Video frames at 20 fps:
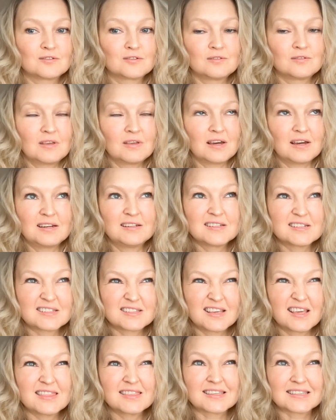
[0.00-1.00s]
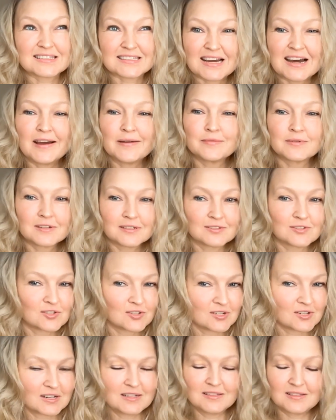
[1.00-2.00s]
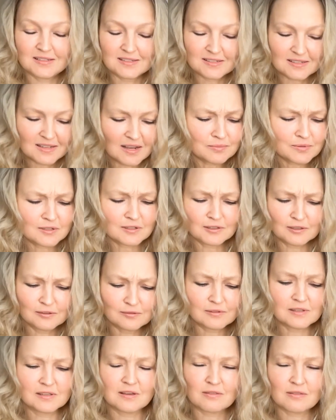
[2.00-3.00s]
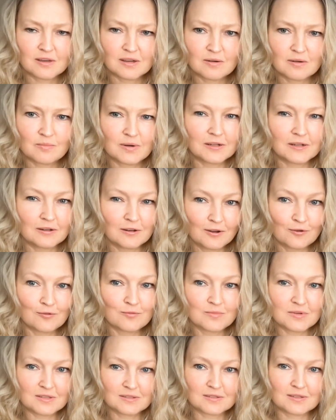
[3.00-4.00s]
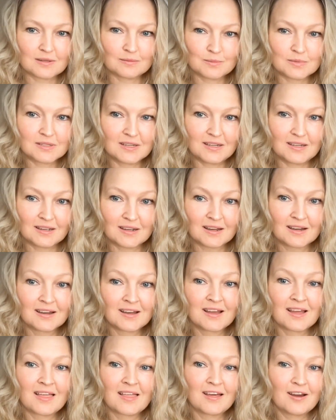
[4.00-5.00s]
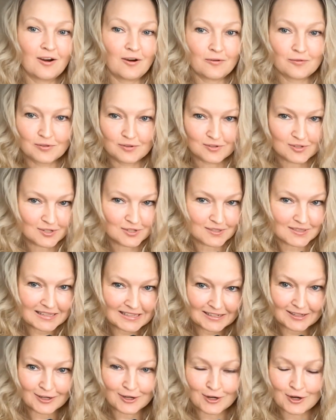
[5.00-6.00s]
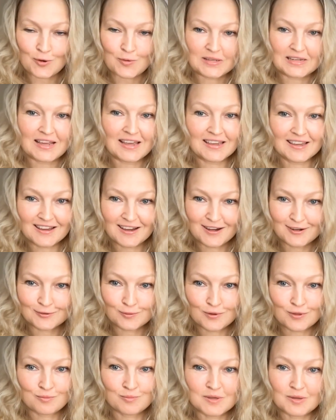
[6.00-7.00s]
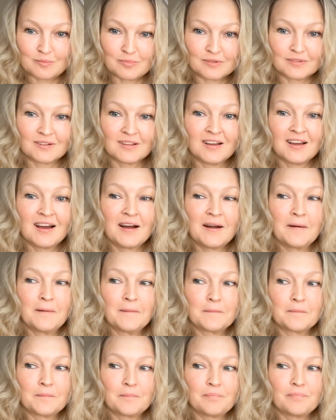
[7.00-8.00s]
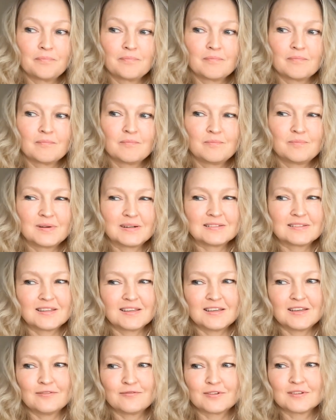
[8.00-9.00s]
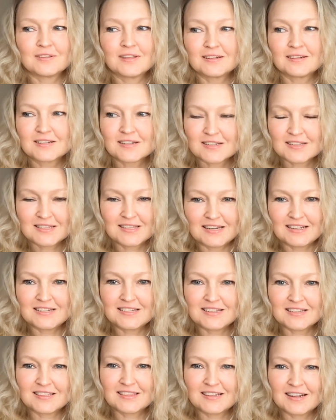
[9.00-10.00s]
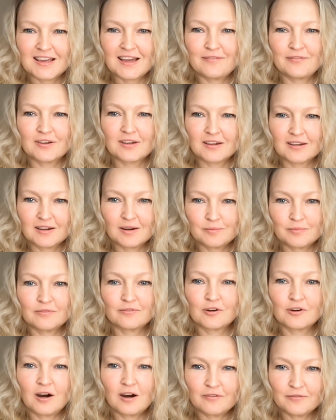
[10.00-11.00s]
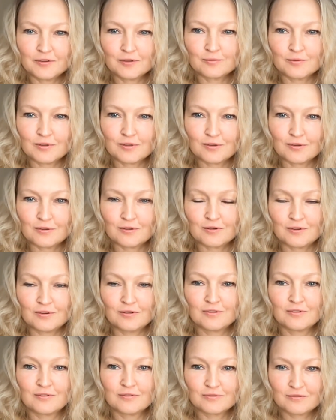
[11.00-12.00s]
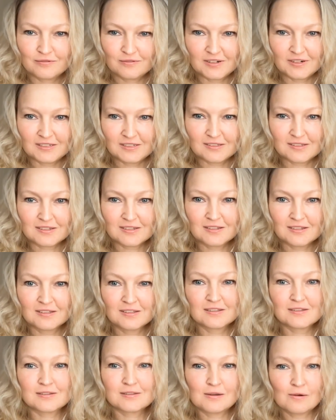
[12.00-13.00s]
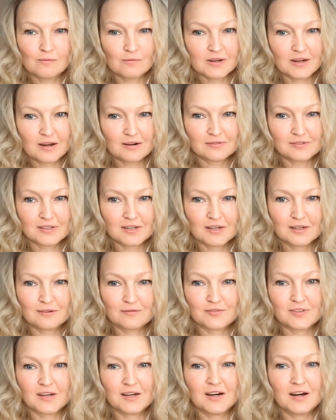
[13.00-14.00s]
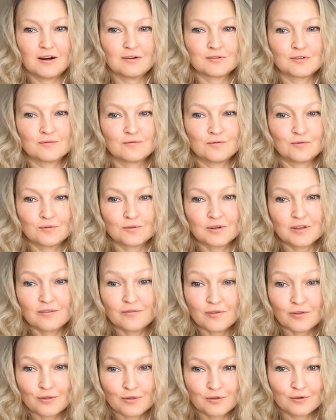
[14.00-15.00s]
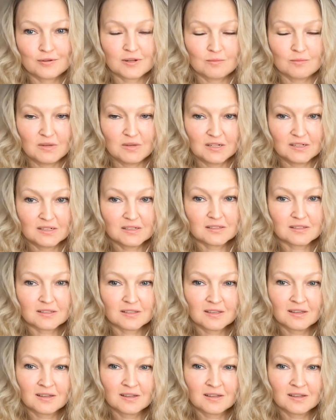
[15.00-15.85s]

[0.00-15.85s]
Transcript: I understand the time constraint is absolutely there. By no means I'm saying, oh, you just can go and hang out with people. But even understanding that having a cup of coffee with your friends somewhere outside of the house for even 30 minutes